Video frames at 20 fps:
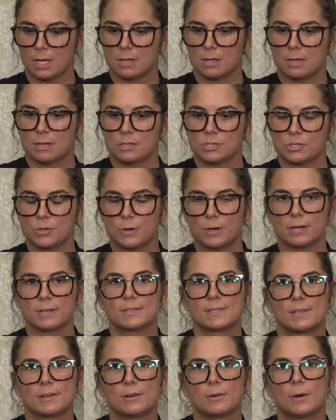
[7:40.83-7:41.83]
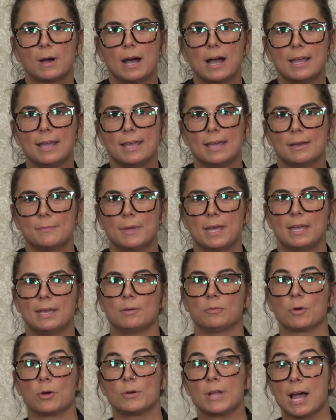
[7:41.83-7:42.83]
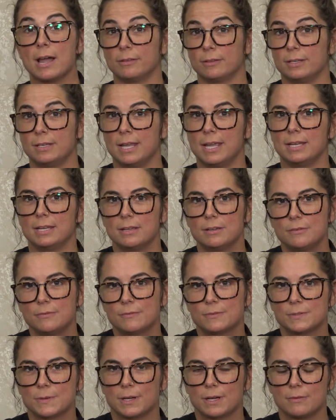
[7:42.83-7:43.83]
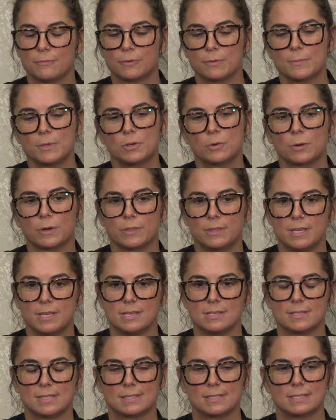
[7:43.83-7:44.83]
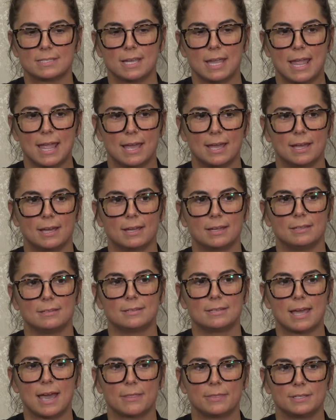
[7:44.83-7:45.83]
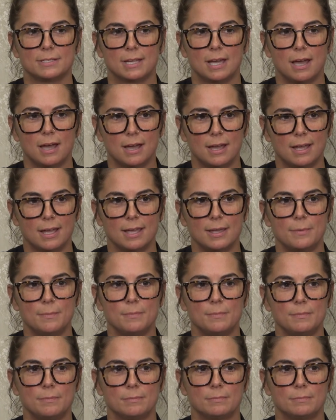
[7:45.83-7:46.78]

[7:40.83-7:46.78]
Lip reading: Sure. So I am a Rhode Island native, so I come from the Northeast. And at the time,